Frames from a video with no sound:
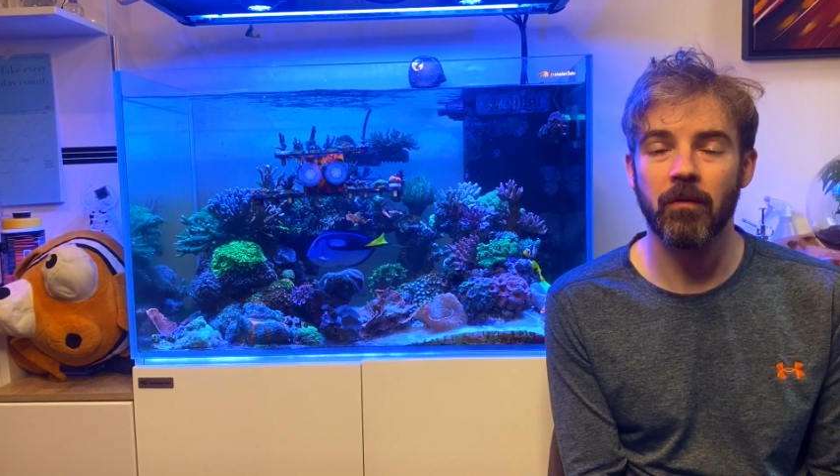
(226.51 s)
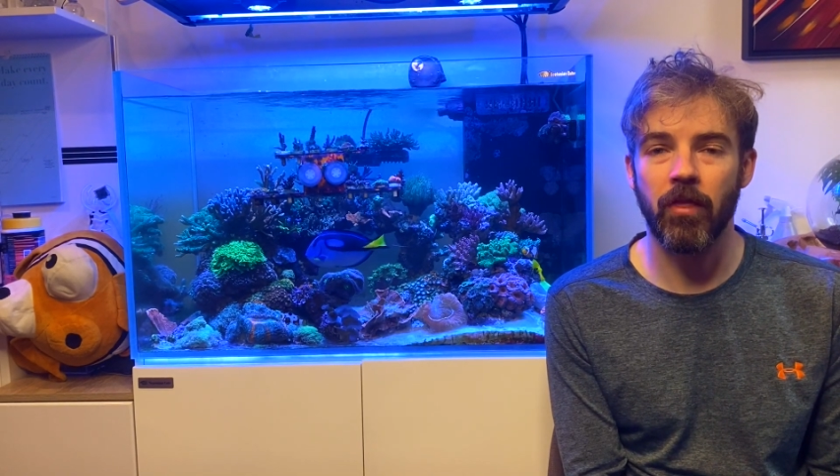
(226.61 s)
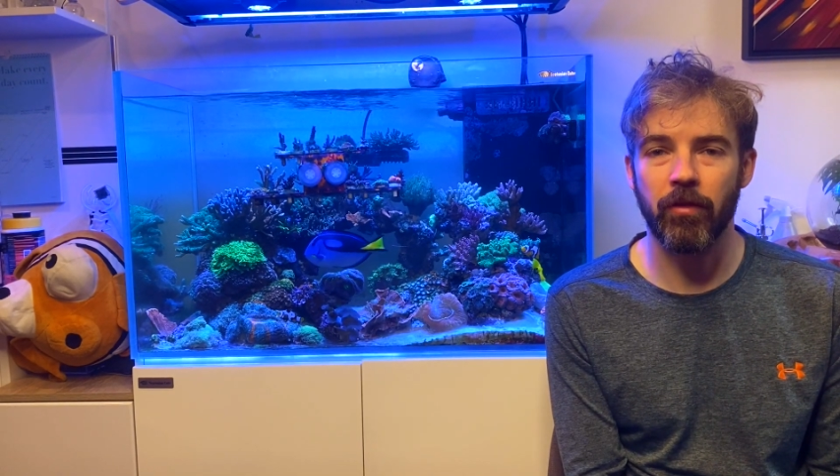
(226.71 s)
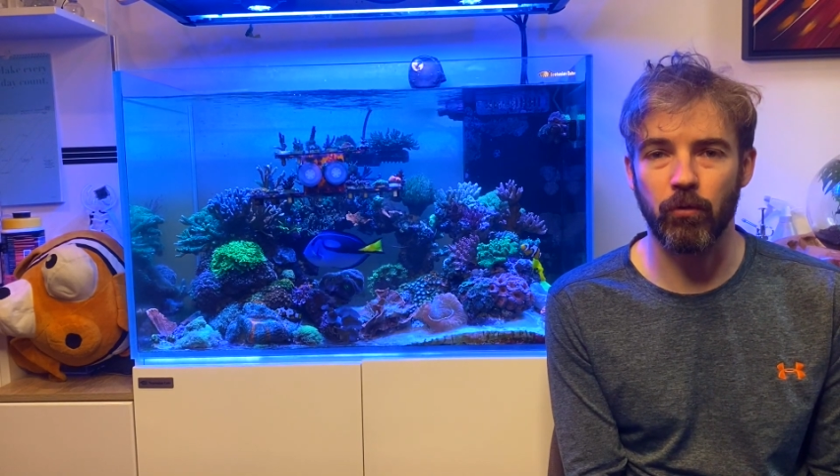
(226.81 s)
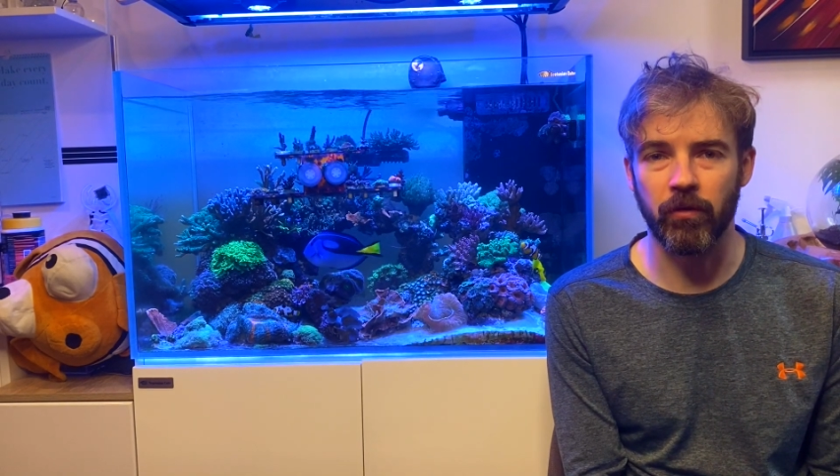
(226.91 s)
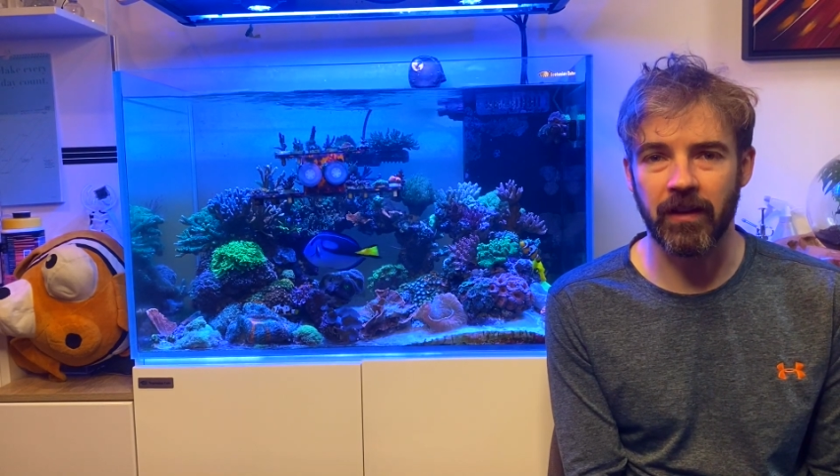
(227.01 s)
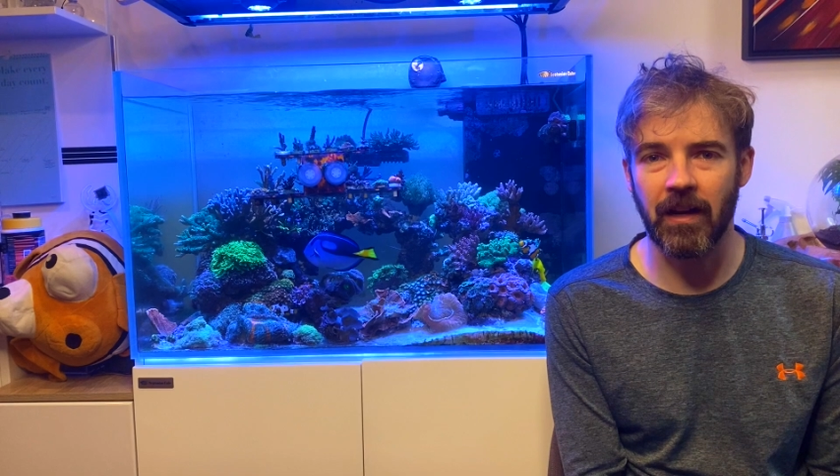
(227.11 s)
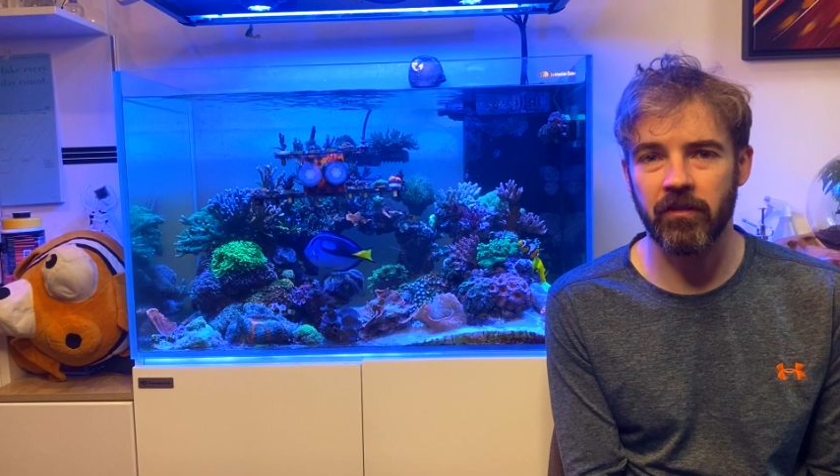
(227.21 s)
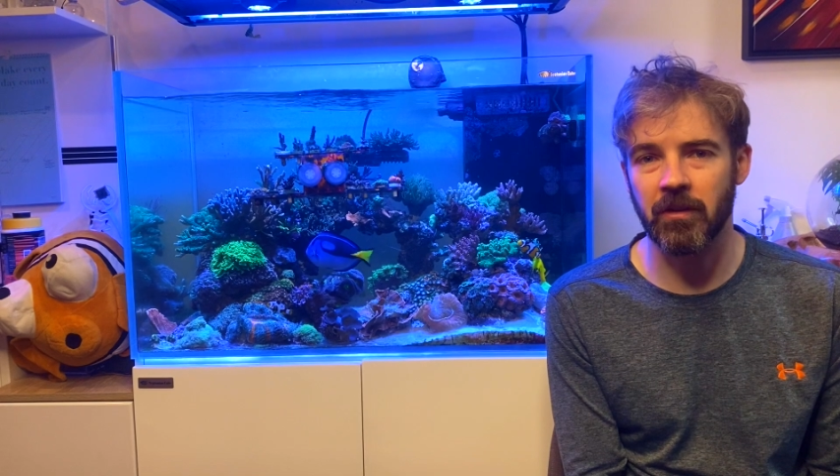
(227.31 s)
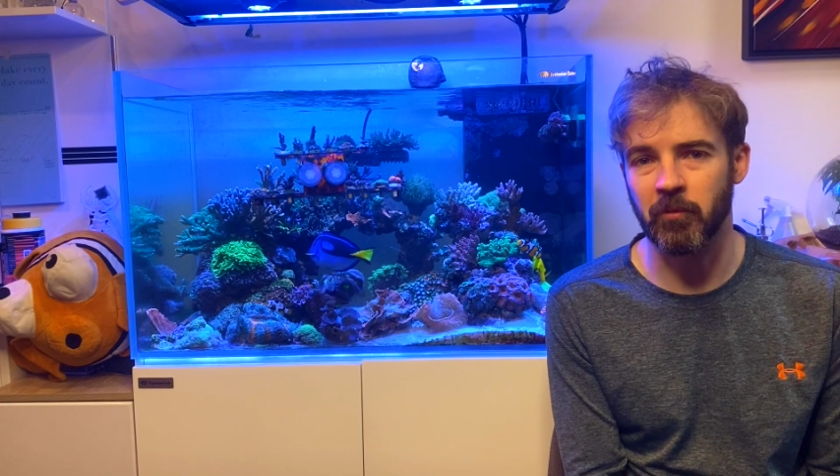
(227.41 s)
through the
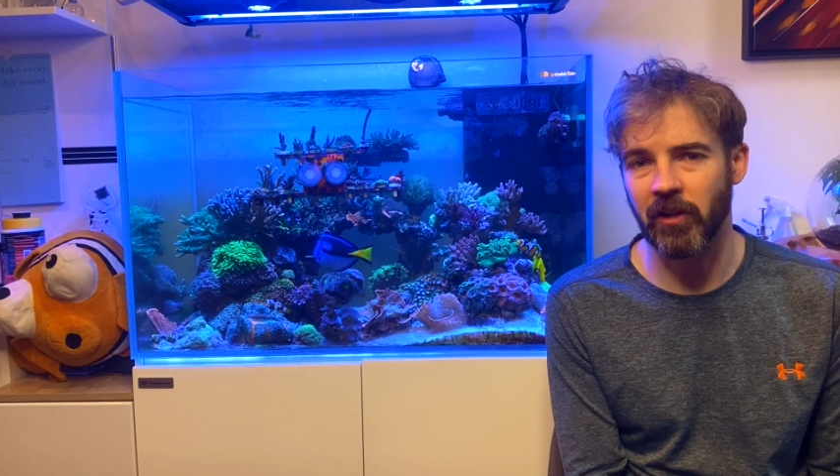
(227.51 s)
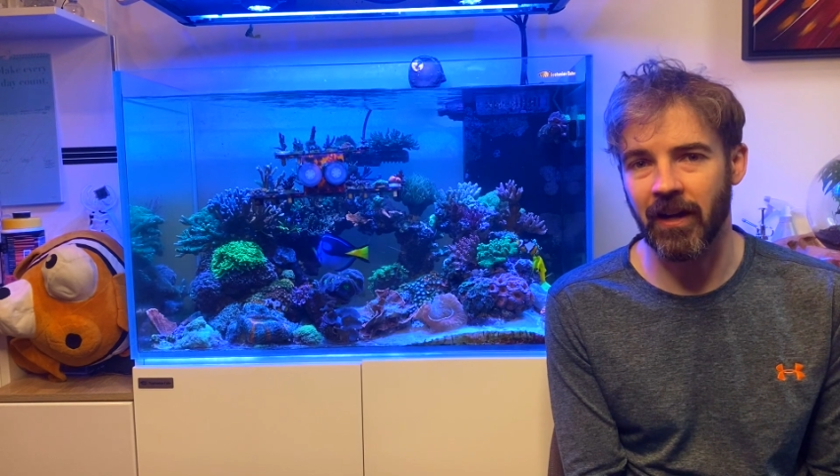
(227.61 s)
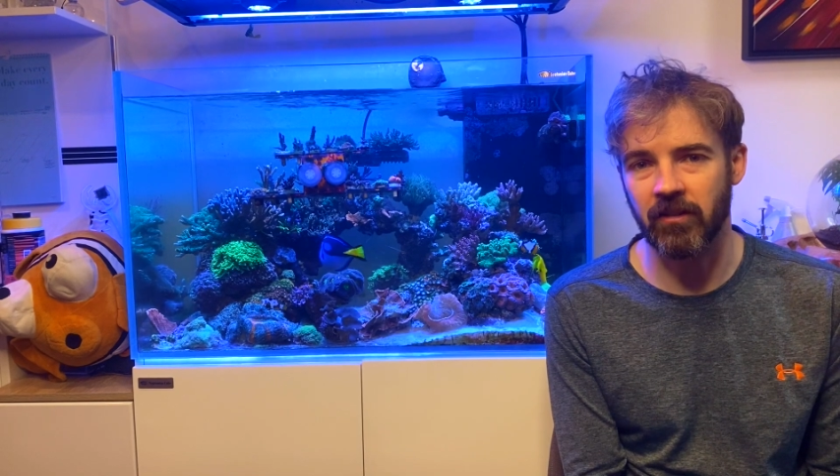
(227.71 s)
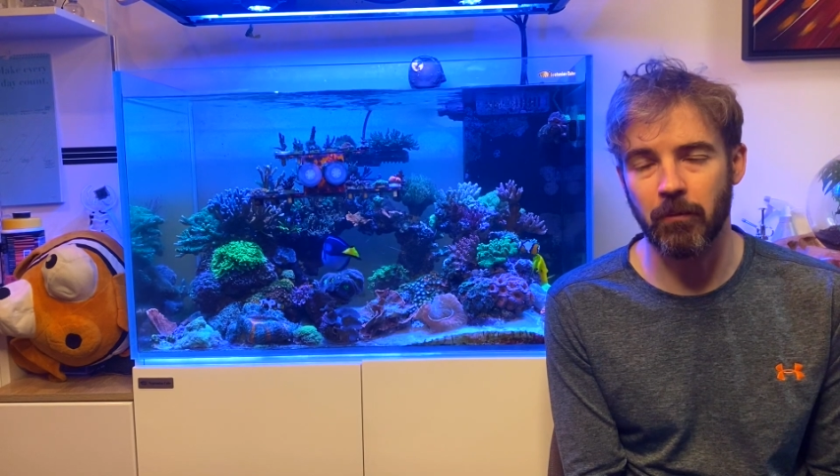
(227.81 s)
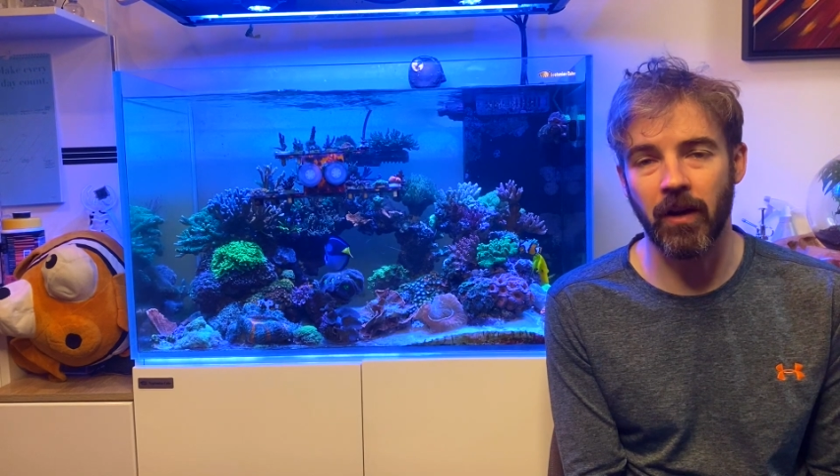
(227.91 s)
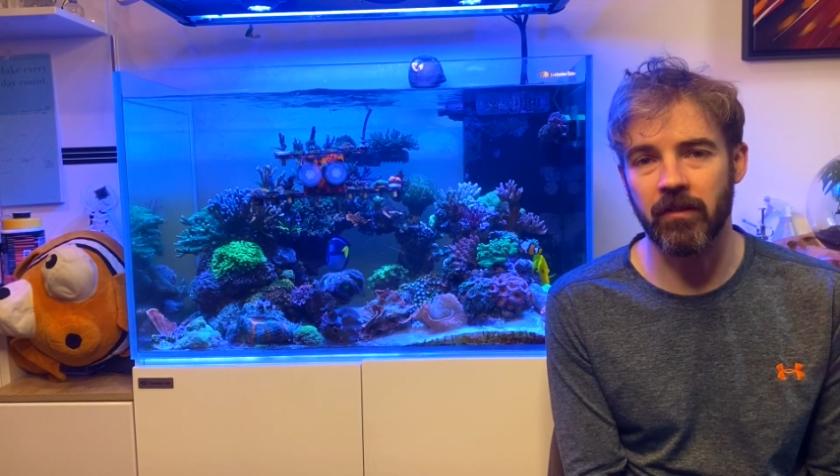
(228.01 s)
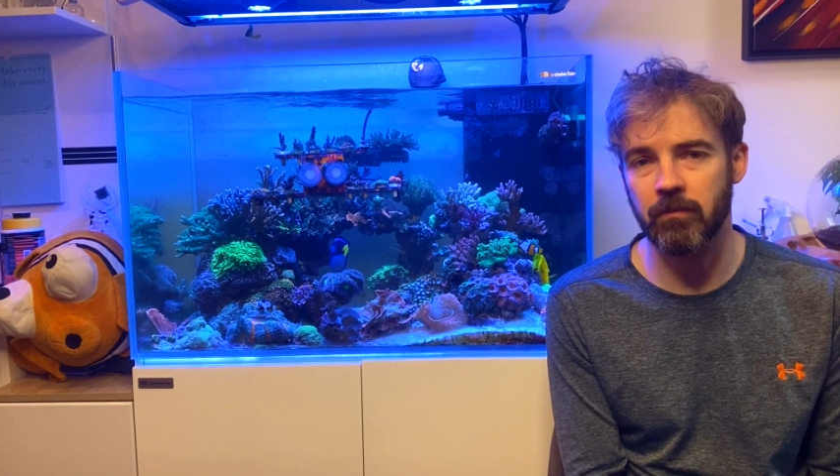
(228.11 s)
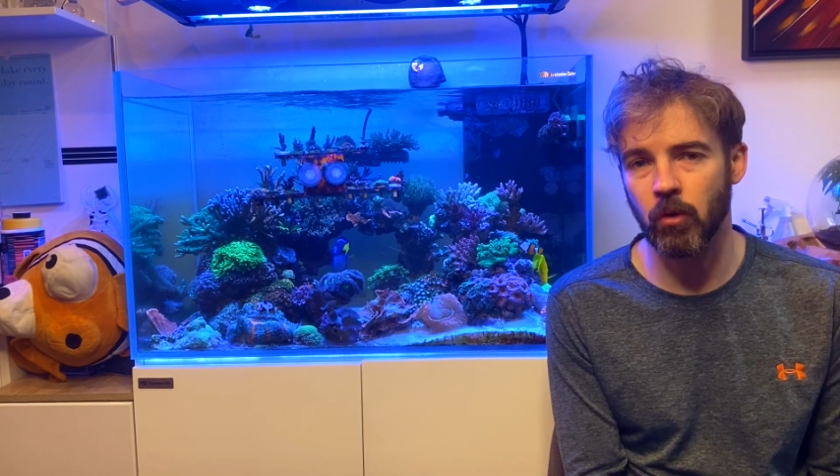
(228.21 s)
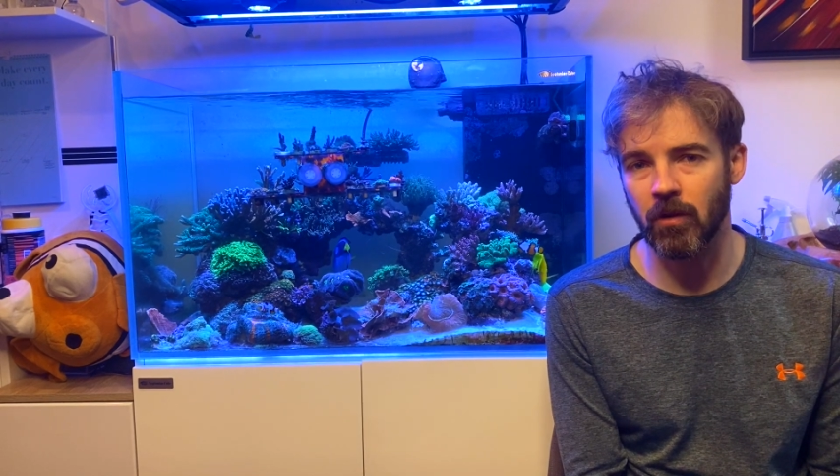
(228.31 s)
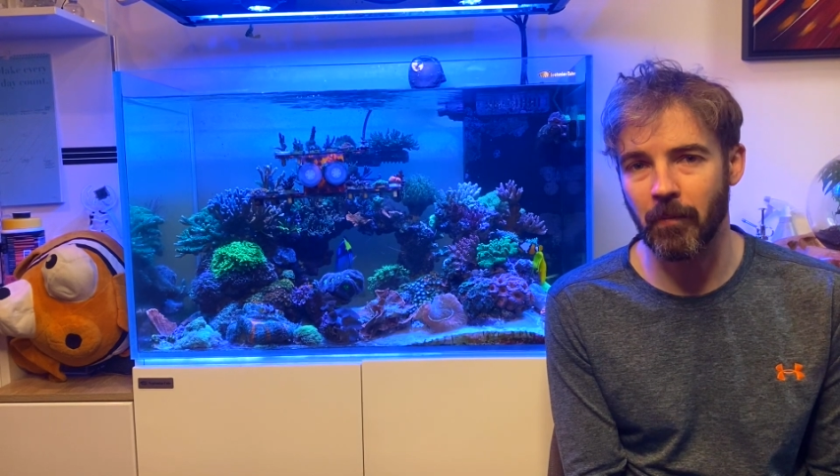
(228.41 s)
calcium reactor by a
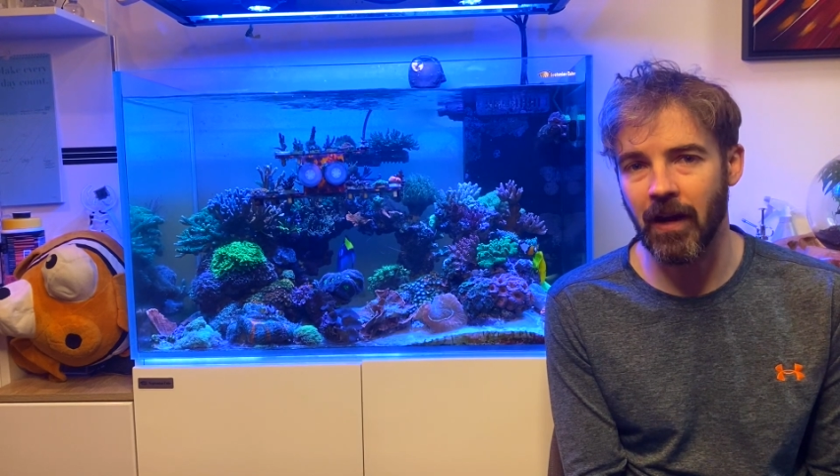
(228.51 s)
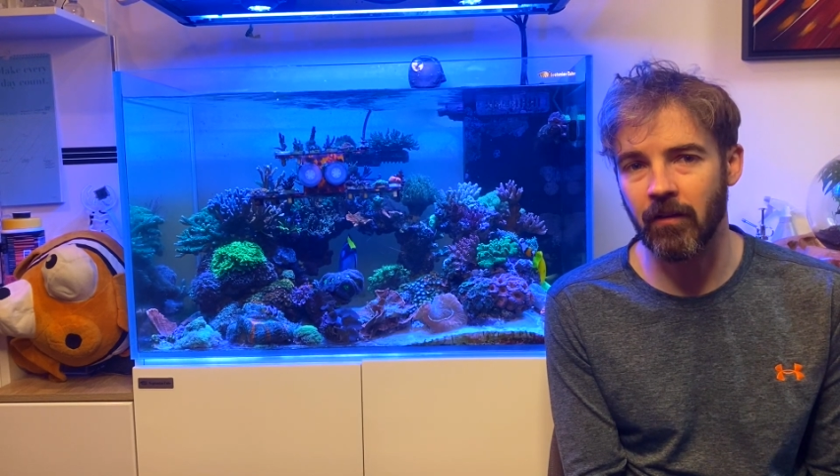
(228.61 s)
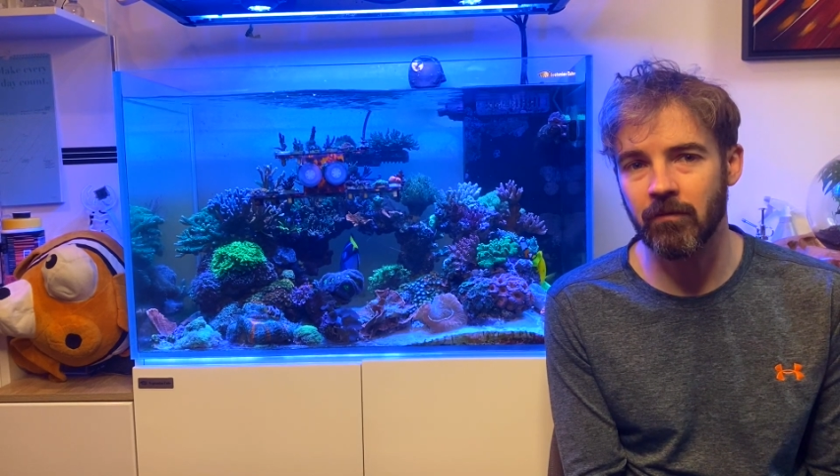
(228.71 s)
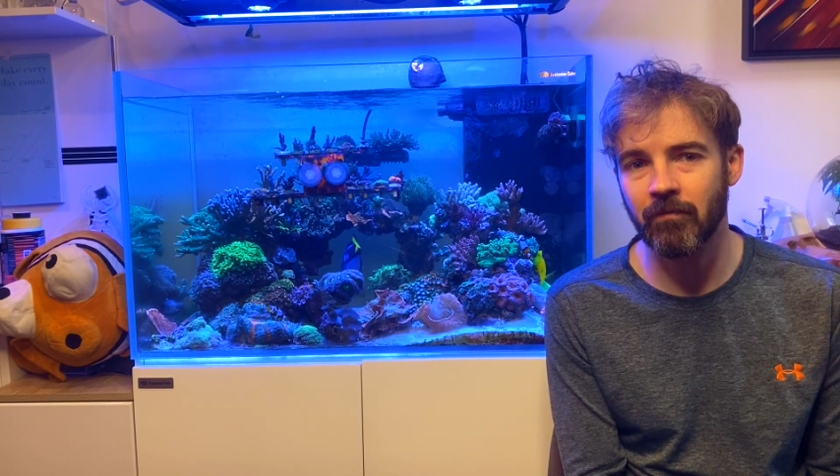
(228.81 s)
small amount.